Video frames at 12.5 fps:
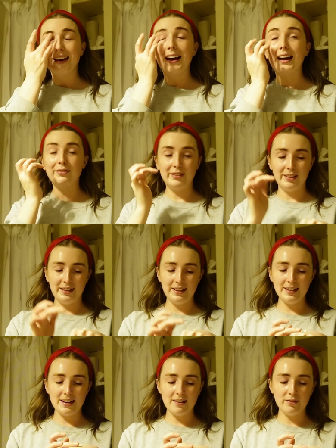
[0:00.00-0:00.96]
I feel
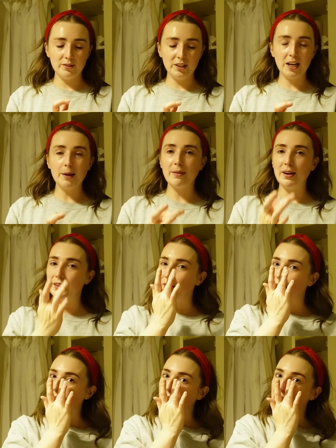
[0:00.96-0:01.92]
like I've only come out
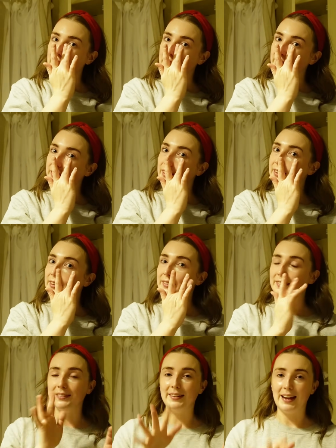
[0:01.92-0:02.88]
the other end of it
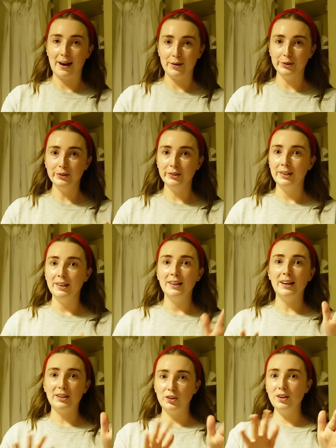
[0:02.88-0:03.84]
now.
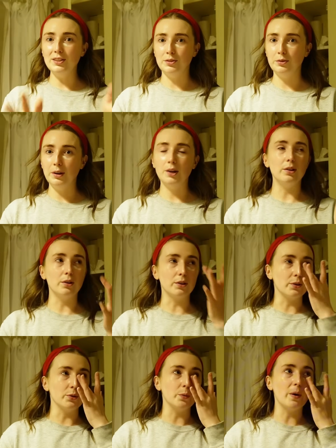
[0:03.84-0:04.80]
And you guys know how long
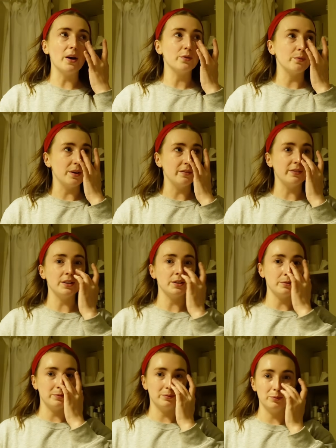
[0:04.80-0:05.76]
ago the bathroom
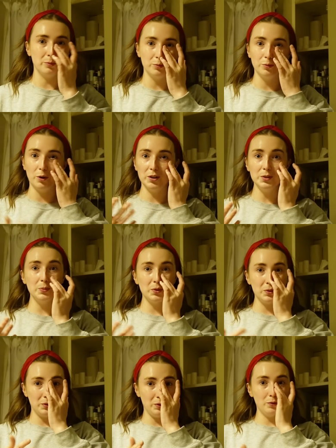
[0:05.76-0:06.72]
renovation was,
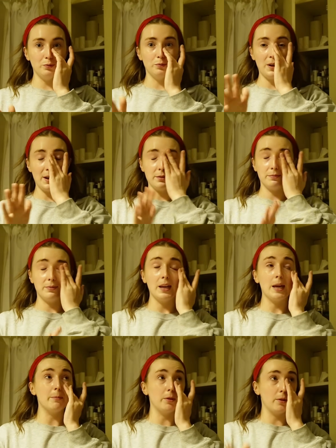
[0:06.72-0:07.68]
because you guys
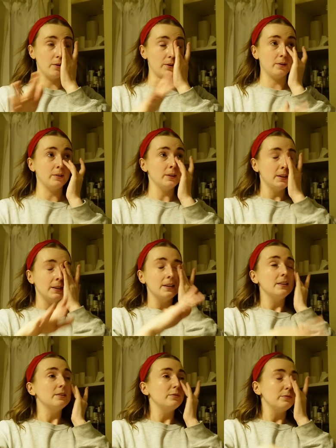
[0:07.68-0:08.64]
came along
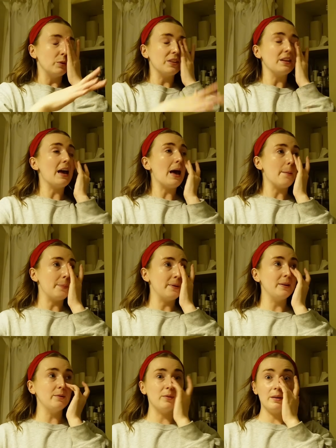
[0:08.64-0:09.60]
with it
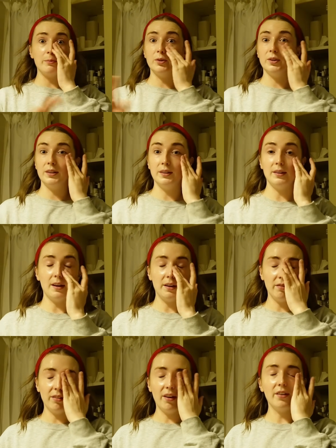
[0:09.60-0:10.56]
happening way more than
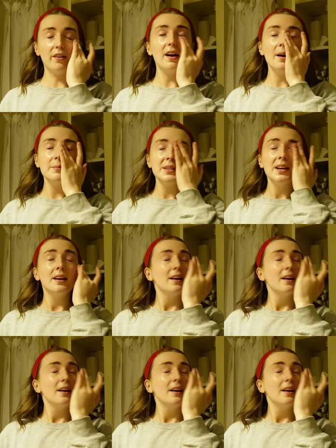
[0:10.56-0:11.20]
any of the other apps.